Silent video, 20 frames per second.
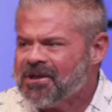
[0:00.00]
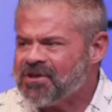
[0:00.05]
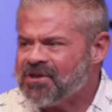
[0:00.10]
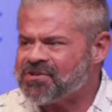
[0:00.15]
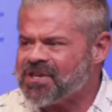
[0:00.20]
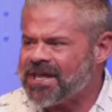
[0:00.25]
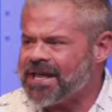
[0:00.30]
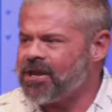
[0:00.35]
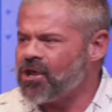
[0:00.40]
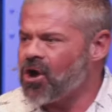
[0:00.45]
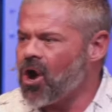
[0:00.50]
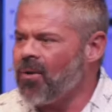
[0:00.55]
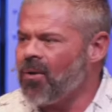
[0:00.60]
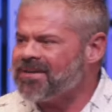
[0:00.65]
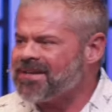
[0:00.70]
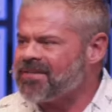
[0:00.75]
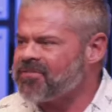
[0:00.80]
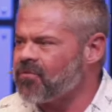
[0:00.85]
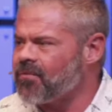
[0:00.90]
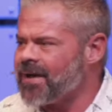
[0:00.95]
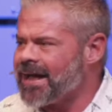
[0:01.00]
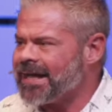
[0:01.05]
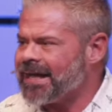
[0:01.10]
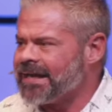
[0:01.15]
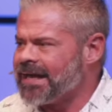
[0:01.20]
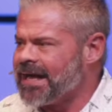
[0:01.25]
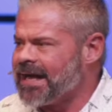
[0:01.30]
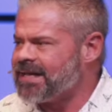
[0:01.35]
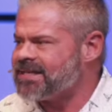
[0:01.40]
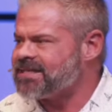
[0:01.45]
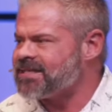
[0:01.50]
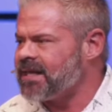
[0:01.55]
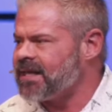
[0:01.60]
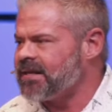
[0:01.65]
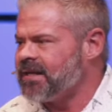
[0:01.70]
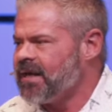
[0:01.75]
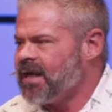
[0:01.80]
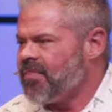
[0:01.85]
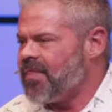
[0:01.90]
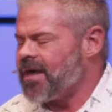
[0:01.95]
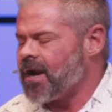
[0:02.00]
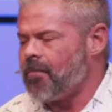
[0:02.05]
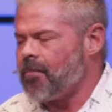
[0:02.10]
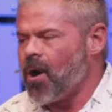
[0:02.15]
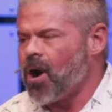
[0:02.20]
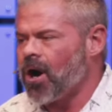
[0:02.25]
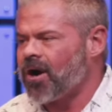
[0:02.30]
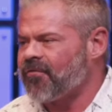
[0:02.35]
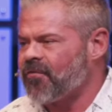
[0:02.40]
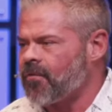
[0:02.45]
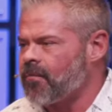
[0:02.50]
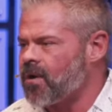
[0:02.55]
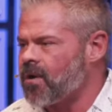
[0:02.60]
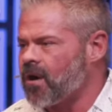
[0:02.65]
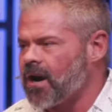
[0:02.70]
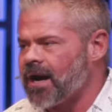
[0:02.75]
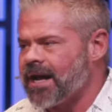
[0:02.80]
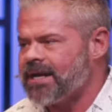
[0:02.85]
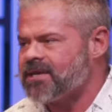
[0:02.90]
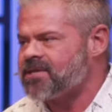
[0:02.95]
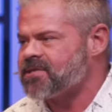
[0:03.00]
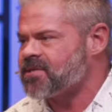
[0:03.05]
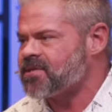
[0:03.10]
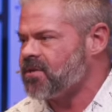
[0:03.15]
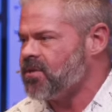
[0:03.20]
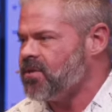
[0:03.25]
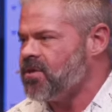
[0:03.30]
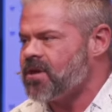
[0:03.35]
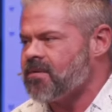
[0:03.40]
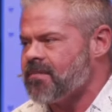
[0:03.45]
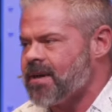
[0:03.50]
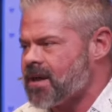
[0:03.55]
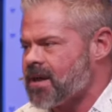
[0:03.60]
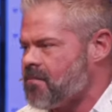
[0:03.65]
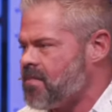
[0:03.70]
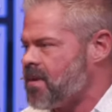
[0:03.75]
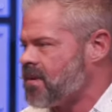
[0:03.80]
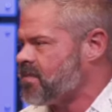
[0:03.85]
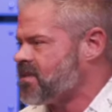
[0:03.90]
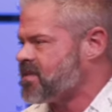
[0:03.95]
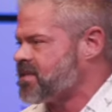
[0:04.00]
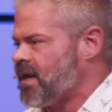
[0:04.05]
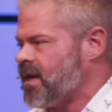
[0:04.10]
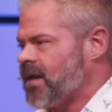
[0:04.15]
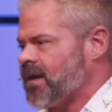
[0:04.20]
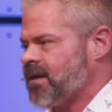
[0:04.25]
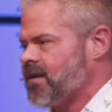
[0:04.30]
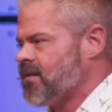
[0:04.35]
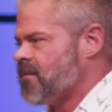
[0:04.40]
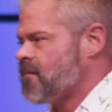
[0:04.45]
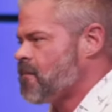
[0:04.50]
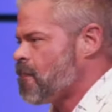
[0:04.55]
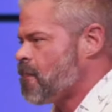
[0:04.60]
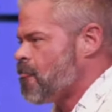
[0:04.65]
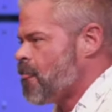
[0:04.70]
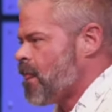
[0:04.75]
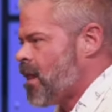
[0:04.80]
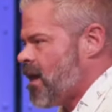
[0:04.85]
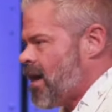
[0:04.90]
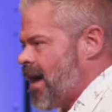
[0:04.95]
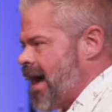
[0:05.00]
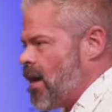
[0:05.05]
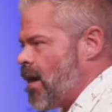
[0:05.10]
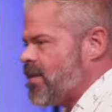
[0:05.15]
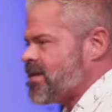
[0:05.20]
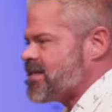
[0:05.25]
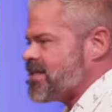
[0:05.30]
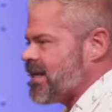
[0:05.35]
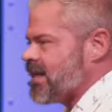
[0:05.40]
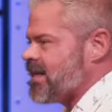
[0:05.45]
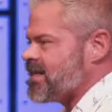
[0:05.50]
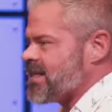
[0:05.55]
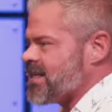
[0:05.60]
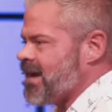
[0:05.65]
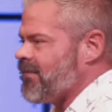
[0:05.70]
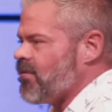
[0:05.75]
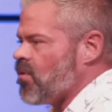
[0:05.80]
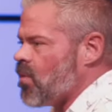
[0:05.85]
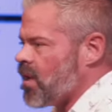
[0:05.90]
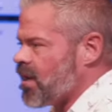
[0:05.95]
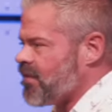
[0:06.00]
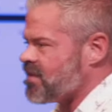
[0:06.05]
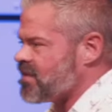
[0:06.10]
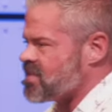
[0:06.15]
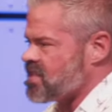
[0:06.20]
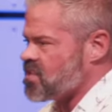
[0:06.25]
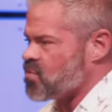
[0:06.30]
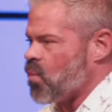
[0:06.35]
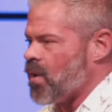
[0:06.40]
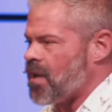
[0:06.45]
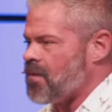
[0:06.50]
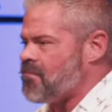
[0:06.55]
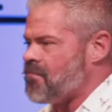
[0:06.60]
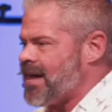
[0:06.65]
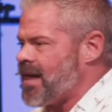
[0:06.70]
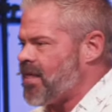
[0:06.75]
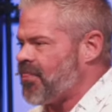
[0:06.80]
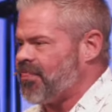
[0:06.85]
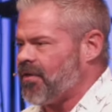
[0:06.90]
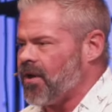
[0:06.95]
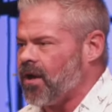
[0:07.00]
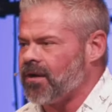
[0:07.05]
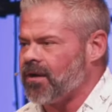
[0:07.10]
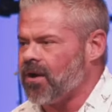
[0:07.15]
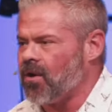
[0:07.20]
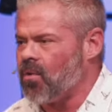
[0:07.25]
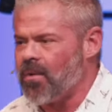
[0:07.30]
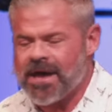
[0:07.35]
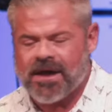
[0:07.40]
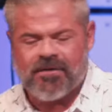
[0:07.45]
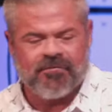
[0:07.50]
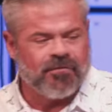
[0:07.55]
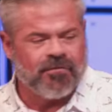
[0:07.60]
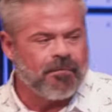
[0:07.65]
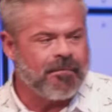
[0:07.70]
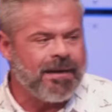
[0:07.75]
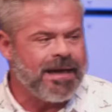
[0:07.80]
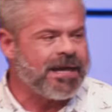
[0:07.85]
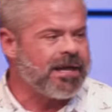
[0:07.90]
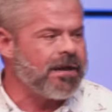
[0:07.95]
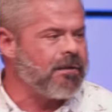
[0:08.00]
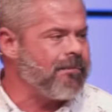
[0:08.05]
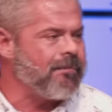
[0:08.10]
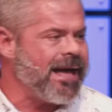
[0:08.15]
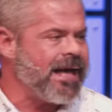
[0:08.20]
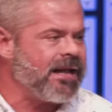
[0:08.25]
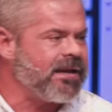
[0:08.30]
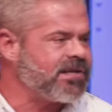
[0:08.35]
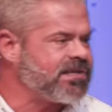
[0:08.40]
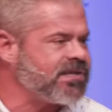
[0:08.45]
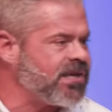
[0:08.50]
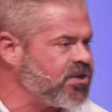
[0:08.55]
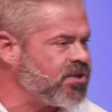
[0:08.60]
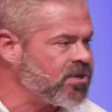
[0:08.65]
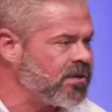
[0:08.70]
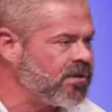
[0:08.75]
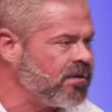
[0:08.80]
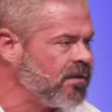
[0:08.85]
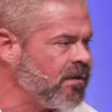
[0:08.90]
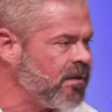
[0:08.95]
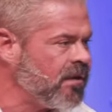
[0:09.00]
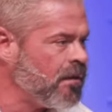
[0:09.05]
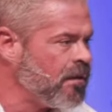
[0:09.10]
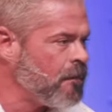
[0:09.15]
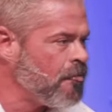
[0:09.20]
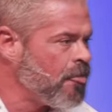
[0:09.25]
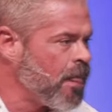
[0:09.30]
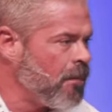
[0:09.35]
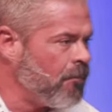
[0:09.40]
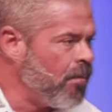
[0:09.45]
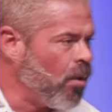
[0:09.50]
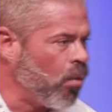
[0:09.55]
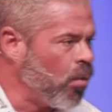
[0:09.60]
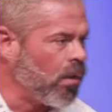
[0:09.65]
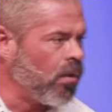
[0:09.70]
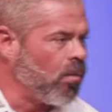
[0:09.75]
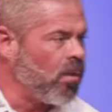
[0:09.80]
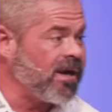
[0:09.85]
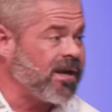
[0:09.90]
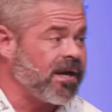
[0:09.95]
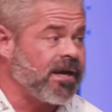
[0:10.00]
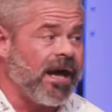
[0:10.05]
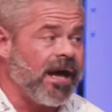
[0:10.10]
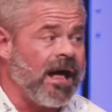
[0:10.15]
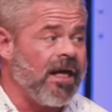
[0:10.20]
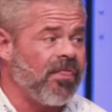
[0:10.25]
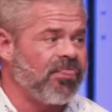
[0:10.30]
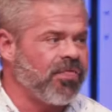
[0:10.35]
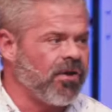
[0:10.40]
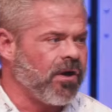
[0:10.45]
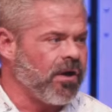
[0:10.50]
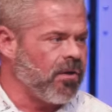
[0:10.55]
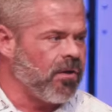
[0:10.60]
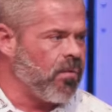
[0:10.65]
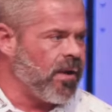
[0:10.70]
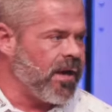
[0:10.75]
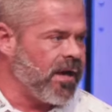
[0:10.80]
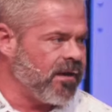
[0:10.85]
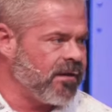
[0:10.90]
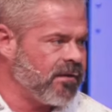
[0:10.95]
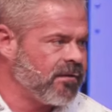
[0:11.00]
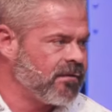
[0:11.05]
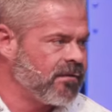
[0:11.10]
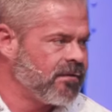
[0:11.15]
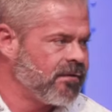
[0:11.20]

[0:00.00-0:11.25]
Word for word: You see, and you always had to recognize that that apart from grace, you can make a big mistake. I always say, listen, every one of us is one bad thought away from making a bad decision, but we're one God thought away